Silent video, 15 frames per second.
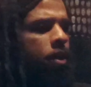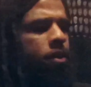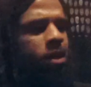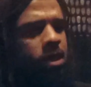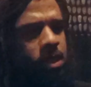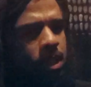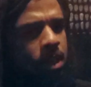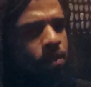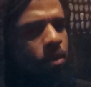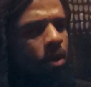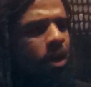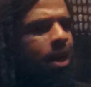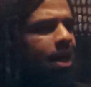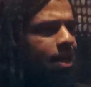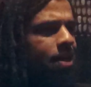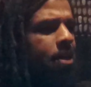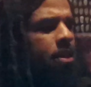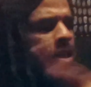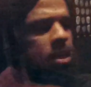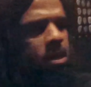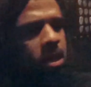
things getting more gothic these